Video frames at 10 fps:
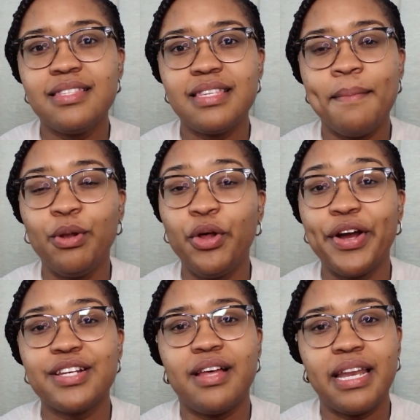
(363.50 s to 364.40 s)

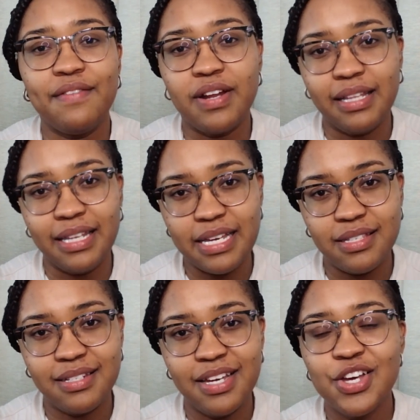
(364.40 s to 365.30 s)
employer is not even on the
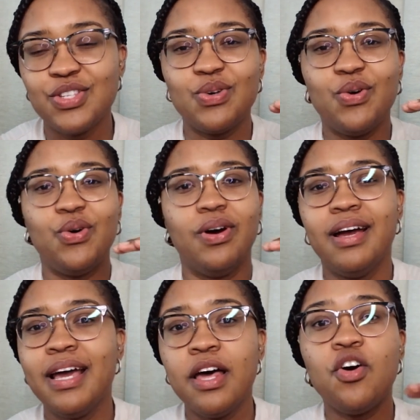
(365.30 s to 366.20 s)
list. So,
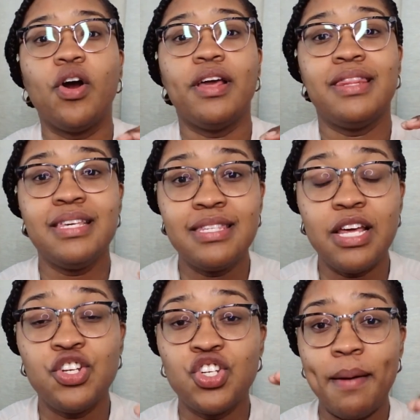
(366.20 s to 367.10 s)
or this
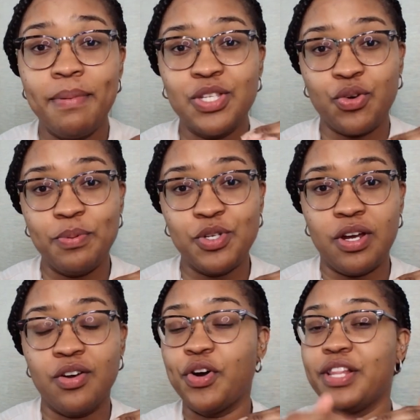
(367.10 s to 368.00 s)
job
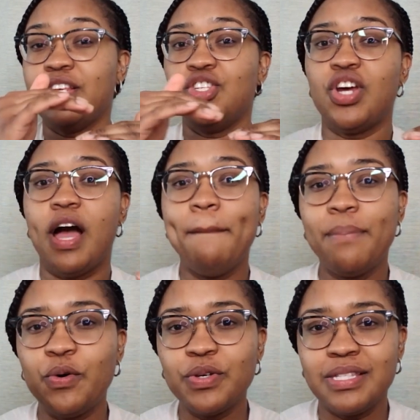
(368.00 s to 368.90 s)
description or this job
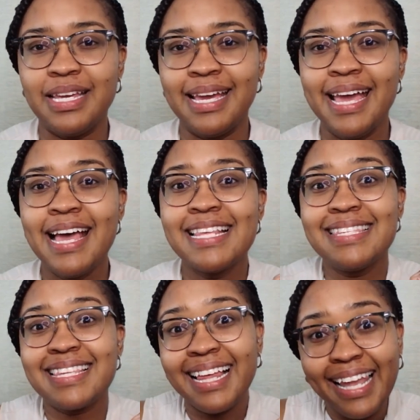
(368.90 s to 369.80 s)
posting
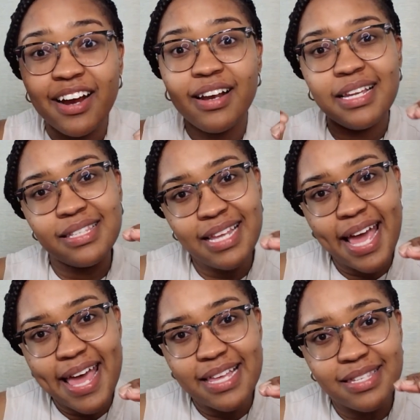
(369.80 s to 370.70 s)
clearly
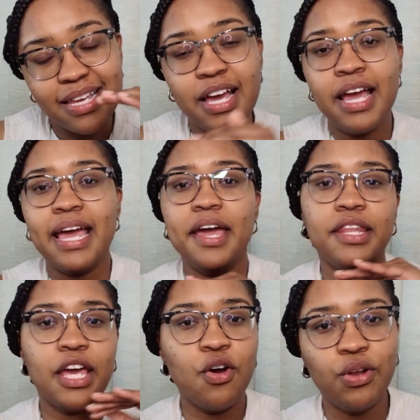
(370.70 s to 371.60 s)
says
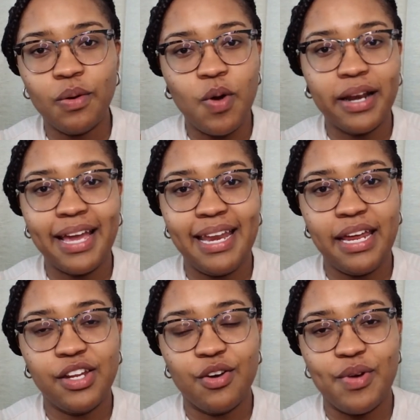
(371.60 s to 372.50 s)
they only want
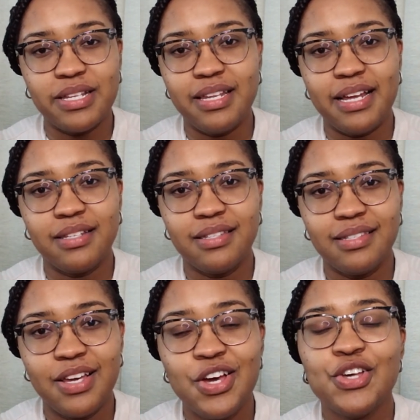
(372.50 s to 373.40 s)
Canadian
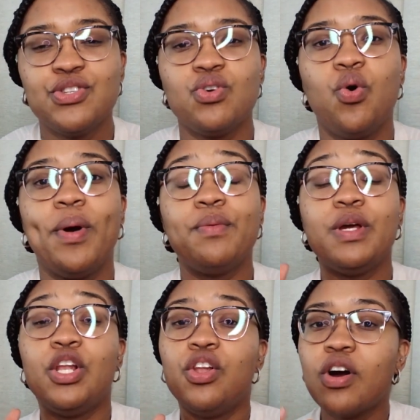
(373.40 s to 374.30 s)
residents. So when we
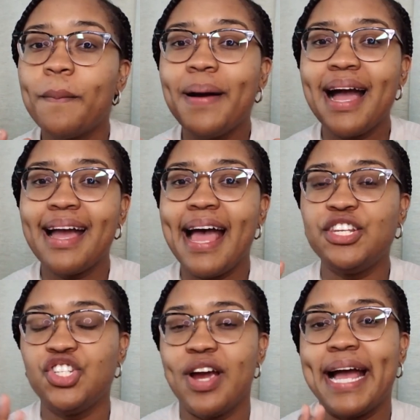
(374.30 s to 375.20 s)
look back
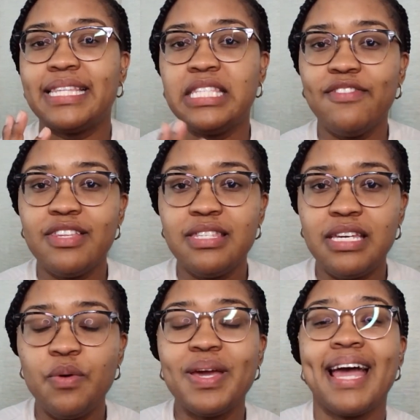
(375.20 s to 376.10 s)
at your
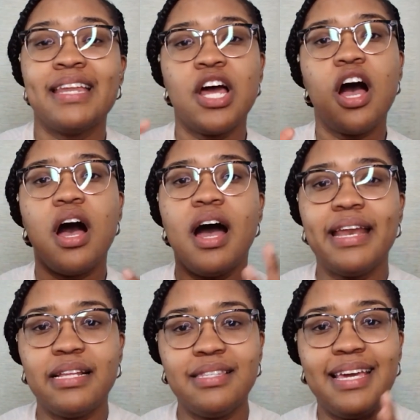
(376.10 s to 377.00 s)
activity, we can
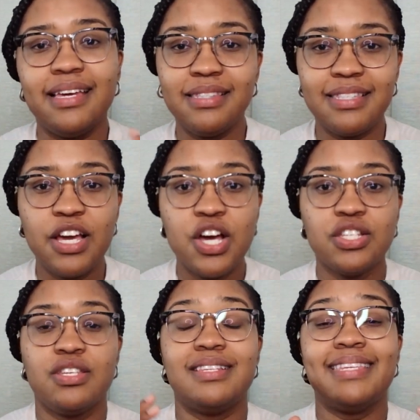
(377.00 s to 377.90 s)
audit it
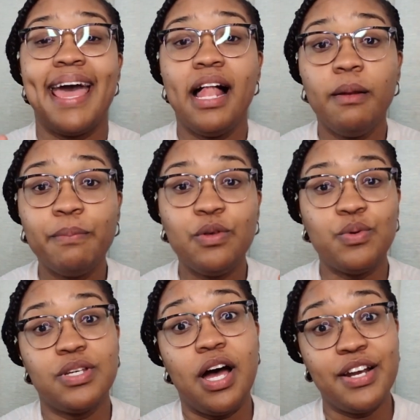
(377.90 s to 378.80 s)
to help you
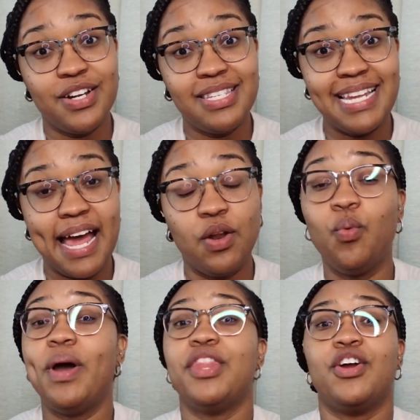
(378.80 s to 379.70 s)
to understand
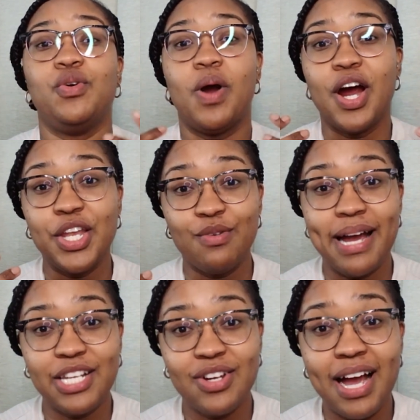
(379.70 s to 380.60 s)
whether you are on the
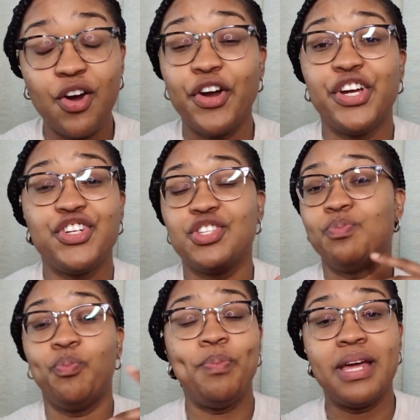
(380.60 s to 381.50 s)
right track or you're
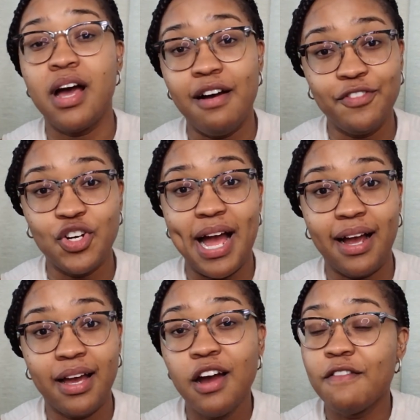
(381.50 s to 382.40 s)
just been off
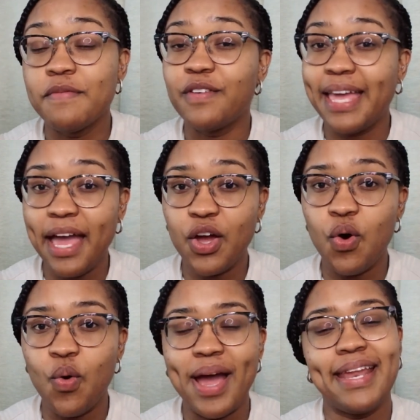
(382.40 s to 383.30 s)
track from the
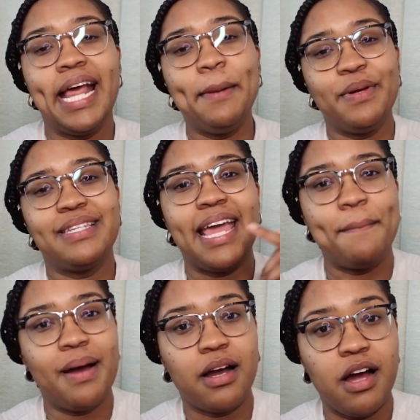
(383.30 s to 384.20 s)
get-go, and help you to
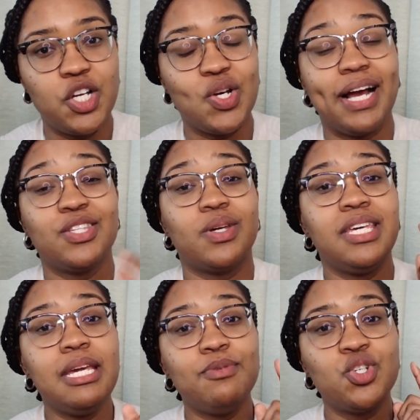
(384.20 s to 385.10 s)
get back on track. So
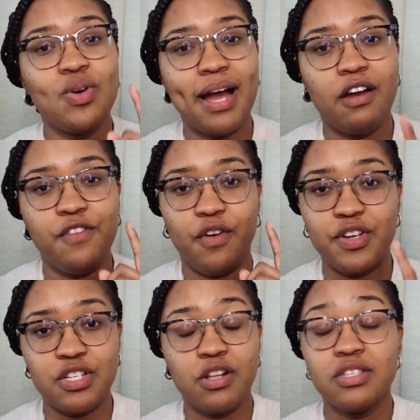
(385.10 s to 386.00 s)
keep track of your
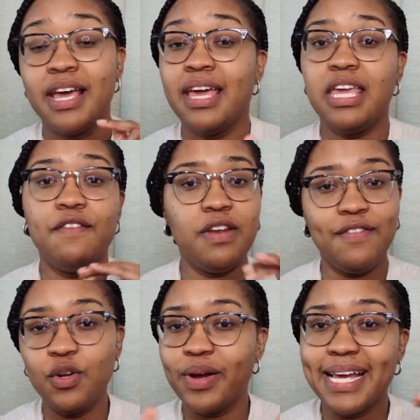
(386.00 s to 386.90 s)
results. Even if
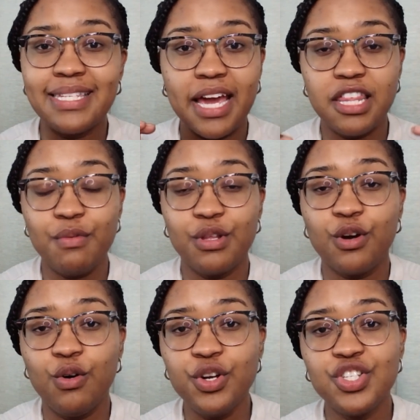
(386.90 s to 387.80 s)
you don't get together with a
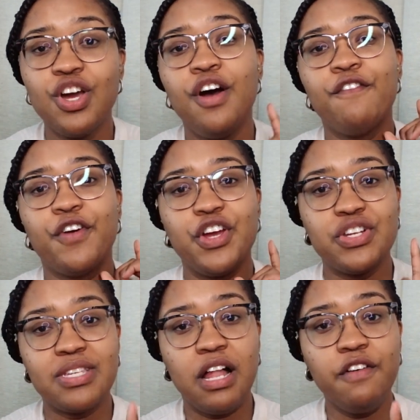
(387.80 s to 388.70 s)
coach, for
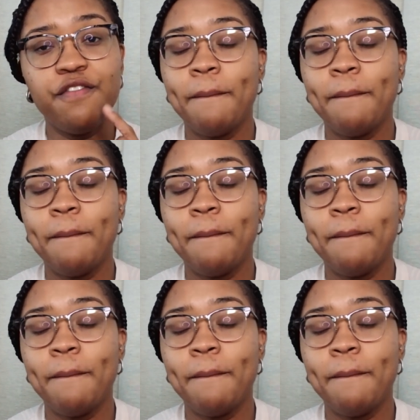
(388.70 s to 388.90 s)
yourself,